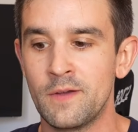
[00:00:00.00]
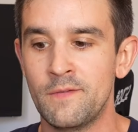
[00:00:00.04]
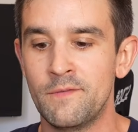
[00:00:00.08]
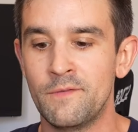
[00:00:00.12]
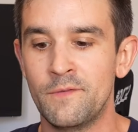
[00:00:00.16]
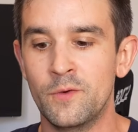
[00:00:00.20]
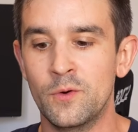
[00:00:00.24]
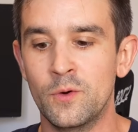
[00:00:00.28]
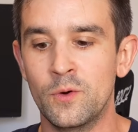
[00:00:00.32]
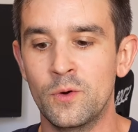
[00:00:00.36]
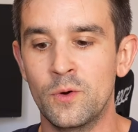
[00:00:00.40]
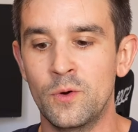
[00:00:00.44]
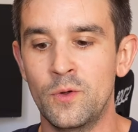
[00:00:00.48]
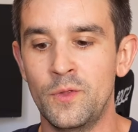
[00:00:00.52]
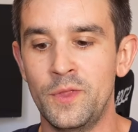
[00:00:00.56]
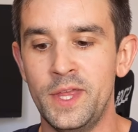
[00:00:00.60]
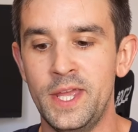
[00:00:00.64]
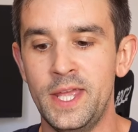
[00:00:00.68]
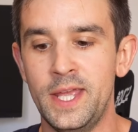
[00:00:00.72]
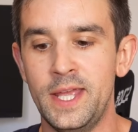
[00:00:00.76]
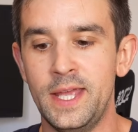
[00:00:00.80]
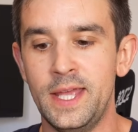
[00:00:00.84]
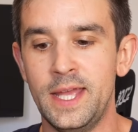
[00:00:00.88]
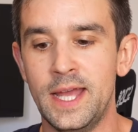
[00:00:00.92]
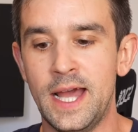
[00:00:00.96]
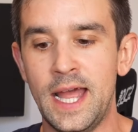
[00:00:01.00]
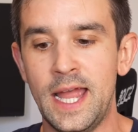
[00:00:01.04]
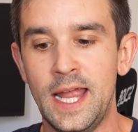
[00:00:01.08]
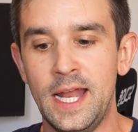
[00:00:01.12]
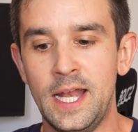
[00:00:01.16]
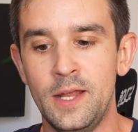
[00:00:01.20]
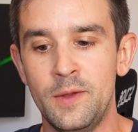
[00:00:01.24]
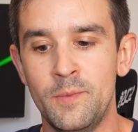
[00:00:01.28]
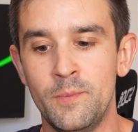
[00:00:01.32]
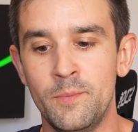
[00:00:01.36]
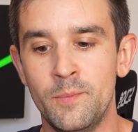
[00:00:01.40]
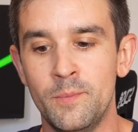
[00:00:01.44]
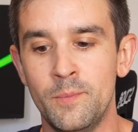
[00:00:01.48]
for the
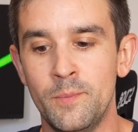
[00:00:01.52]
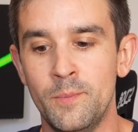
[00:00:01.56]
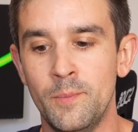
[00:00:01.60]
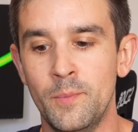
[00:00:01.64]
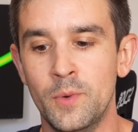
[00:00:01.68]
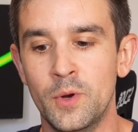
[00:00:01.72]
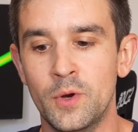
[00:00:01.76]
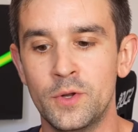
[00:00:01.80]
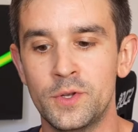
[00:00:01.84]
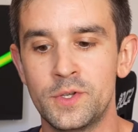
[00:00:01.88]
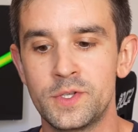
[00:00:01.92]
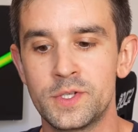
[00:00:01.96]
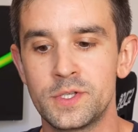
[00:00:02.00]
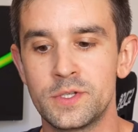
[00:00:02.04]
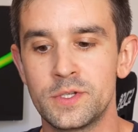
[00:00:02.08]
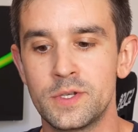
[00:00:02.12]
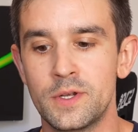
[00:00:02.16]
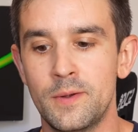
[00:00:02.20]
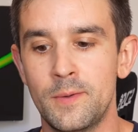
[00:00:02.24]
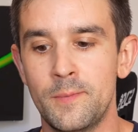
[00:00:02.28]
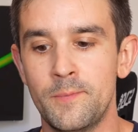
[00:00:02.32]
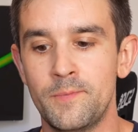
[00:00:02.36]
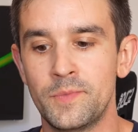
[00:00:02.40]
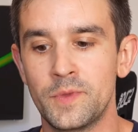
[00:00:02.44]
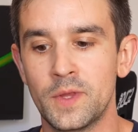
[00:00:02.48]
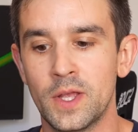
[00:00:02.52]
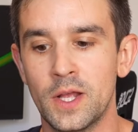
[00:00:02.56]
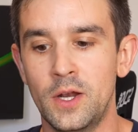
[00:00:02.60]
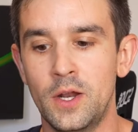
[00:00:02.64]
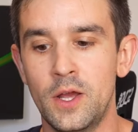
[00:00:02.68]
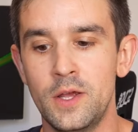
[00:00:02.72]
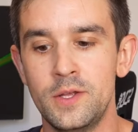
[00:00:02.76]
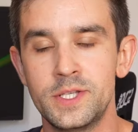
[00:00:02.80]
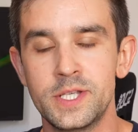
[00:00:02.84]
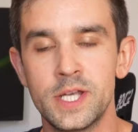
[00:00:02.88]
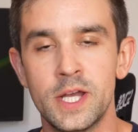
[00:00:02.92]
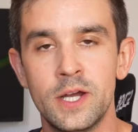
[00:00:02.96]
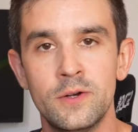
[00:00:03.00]
AlienMods
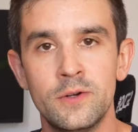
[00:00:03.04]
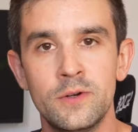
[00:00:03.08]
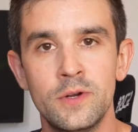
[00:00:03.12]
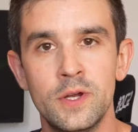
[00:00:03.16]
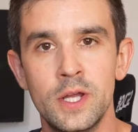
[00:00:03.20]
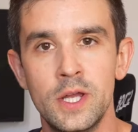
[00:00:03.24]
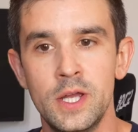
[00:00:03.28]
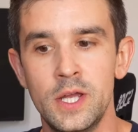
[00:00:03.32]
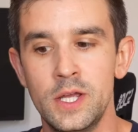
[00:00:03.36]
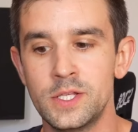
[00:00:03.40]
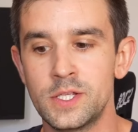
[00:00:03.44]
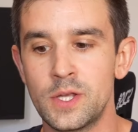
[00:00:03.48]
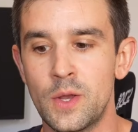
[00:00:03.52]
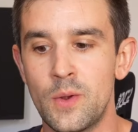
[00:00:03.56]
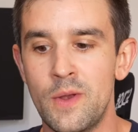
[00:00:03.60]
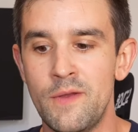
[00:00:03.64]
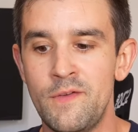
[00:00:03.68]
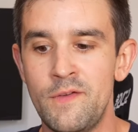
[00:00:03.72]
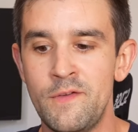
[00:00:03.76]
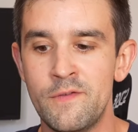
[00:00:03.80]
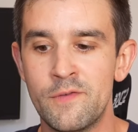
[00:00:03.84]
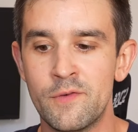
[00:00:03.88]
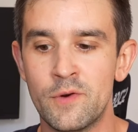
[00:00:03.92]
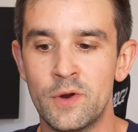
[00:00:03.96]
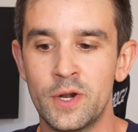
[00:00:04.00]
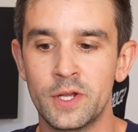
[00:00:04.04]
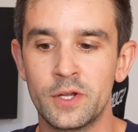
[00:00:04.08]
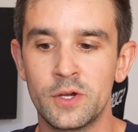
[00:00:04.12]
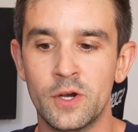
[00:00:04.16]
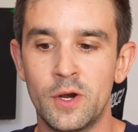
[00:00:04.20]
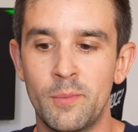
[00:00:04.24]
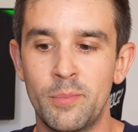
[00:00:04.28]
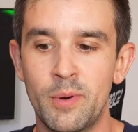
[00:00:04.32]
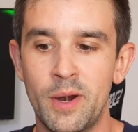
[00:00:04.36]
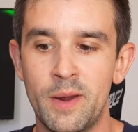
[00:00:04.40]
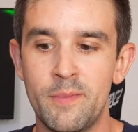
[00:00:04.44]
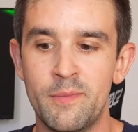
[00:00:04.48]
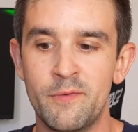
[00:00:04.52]
Loadcell. So if you've already got
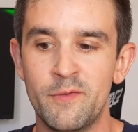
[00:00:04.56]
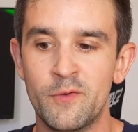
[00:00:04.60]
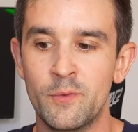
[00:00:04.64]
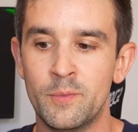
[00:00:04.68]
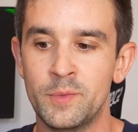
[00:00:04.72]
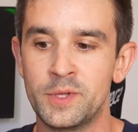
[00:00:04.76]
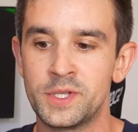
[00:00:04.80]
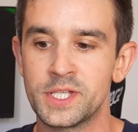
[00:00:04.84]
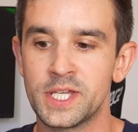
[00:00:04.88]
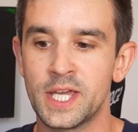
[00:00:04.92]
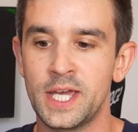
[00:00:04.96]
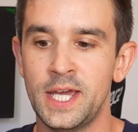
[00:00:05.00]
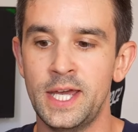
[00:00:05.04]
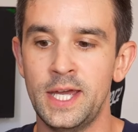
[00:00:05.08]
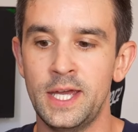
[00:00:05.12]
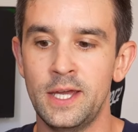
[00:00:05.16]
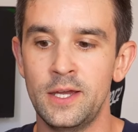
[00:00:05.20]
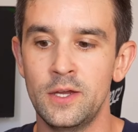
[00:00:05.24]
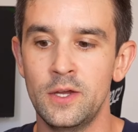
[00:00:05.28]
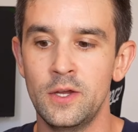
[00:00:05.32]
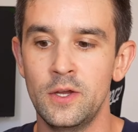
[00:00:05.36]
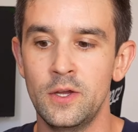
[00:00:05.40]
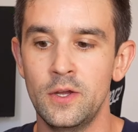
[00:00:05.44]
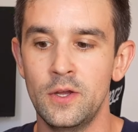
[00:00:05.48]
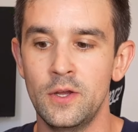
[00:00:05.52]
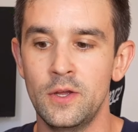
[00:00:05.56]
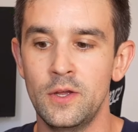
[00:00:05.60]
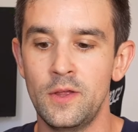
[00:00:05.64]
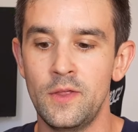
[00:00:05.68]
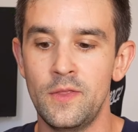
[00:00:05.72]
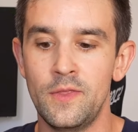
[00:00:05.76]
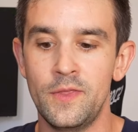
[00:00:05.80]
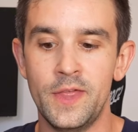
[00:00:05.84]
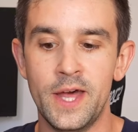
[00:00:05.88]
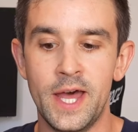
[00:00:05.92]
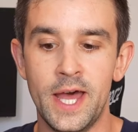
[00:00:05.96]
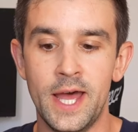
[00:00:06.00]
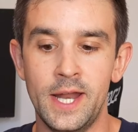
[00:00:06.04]
a brake performance kit,
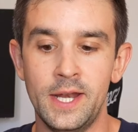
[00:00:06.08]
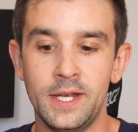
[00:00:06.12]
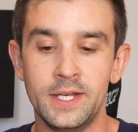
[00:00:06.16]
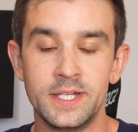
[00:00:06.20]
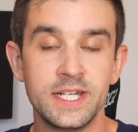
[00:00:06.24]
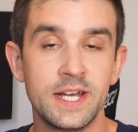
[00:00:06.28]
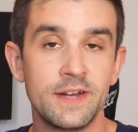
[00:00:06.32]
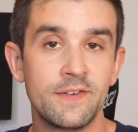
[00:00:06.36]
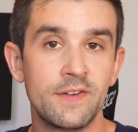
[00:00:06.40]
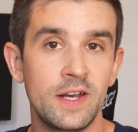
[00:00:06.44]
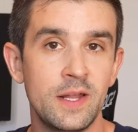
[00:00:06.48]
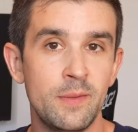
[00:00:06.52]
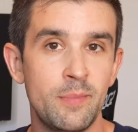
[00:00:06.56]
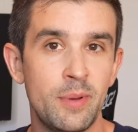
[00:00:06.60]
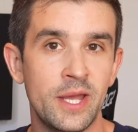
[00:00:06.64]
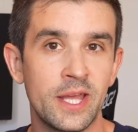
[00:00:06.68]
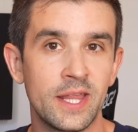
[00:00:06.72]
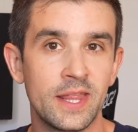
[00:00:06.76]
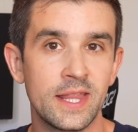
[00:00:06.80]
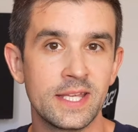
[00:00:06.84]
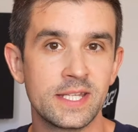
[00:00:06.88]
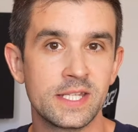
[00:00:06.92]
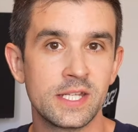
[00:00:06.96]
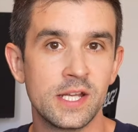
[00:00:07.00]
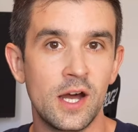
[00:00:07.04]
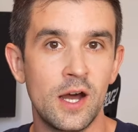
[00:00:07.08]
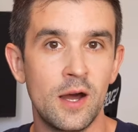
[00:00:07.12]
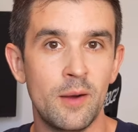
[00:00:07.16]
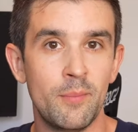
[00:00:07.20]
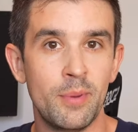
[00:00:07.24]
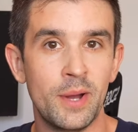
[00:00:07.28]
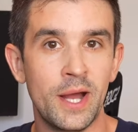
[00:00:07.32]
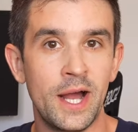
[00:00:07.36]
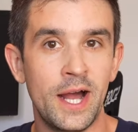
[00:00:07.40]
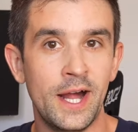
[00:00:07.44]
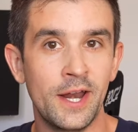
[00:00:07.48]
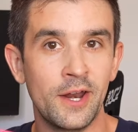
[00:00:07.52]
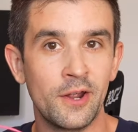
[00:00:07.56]
then definitely pick this up,
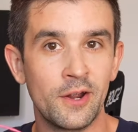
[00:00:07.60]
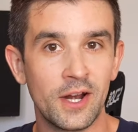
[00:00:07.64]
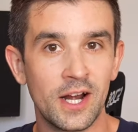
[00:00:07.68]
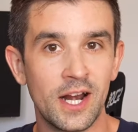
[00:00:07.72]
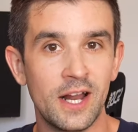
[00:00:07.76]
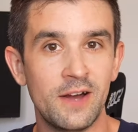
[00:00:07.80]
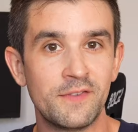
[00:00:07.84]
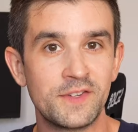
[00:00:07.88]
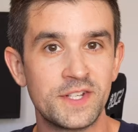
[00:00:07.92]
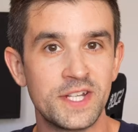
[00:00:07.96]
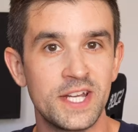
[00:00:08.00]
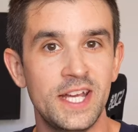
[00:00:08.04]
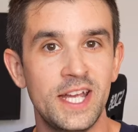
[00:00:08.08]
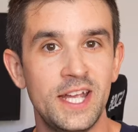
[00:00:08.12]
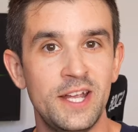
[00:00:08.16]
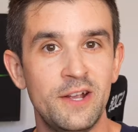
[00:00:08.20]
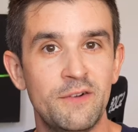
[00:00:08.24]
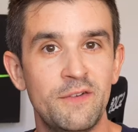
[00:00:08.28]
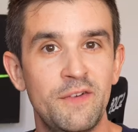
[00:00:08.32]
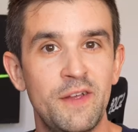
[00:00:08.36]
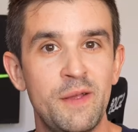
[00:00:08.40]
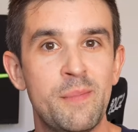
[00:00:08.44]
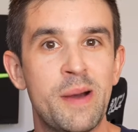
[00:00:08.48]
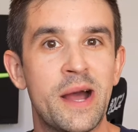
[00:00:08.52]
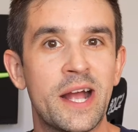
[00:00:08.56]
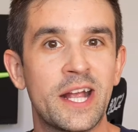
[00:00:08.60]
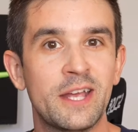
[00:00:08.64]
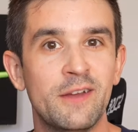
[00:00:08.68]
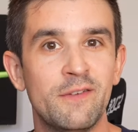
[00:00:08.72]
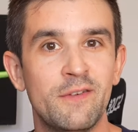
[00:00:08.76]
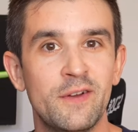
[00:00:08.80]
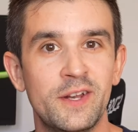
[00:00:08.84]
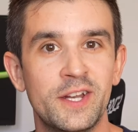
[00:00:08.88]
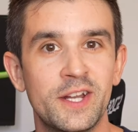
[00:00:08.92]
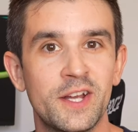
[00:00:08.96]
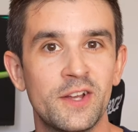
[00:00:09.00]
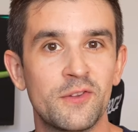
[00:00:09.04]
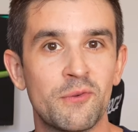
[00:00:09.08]
and I'd love to hear your feedback if
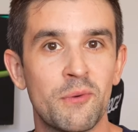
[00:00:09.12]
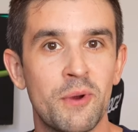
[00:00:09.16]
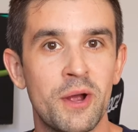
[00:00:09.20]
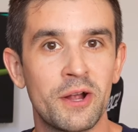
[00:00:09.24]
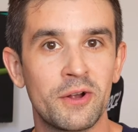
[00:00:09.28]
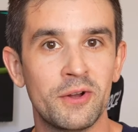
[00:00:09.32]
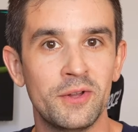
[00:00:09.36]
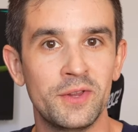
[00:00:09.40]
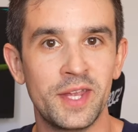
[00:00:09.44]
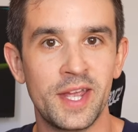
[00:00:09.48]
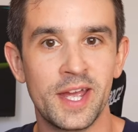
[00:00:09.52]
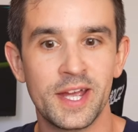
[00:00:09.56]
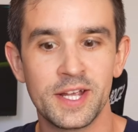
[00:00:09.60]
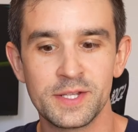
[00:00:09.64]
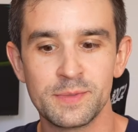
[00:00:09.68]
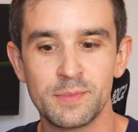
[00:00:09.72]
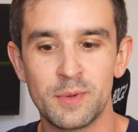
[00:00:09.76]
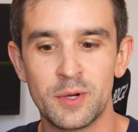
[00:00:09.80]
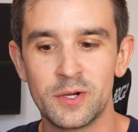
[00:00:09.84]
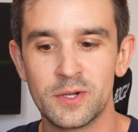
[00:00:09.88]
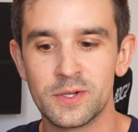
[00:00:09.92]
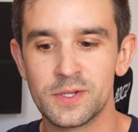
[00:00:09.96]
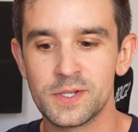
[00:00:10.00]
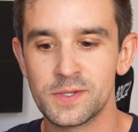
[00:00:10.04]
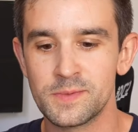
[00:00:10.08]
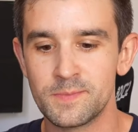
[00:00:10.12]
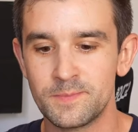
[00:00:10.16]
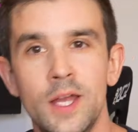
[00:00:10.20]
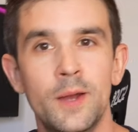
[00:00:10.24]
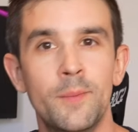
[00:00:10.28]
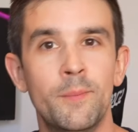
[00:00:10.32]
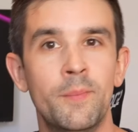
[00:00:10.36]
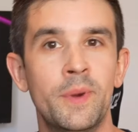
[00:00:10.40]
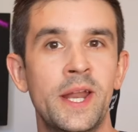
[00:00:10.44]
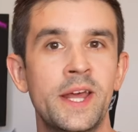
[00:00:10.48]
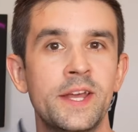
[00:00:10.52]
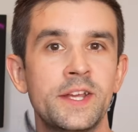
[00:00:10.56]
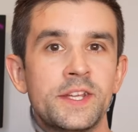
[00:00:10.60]
it does work on the Xbox.
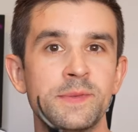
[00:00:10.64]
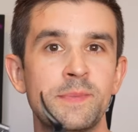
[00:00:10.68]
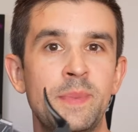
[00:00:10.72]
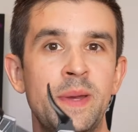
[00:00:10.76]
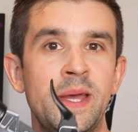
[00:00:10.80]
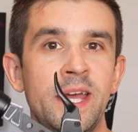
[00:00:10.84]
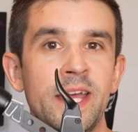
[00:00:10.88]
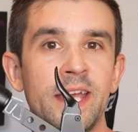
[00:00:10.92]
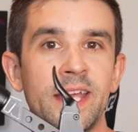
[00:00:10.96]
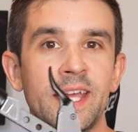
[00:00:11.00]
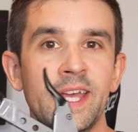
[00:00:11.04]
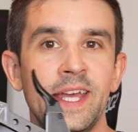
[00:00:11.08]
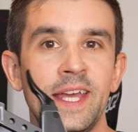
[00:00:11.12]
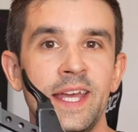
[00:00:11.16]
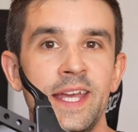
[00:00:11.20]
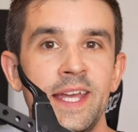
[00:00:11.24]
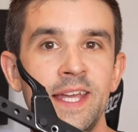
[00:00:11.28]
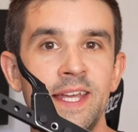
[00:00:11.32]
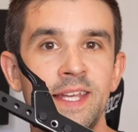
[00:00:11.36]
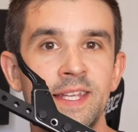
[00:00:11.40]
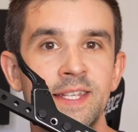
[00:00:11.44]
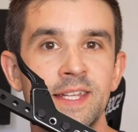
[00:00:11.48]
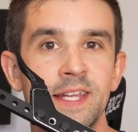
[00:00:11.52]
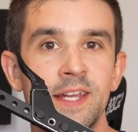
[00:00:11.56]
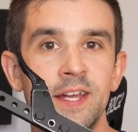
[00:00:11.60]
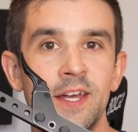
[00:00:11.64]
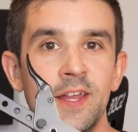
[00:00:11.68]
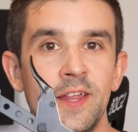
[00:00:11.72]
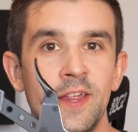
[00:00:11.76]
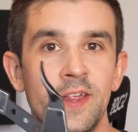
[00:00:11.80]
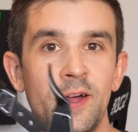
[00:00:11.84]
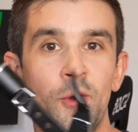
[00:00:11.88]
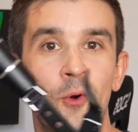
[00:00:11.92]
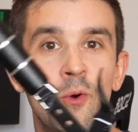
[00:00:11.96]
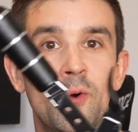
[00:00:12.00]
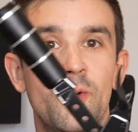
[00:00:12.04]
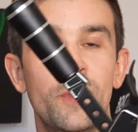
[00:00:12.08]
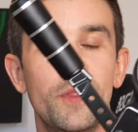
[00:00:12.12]
My next pick is
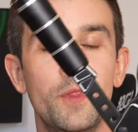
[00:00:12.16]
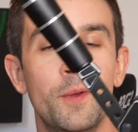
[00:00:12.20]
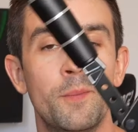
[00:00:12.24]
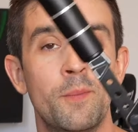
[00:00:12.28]
the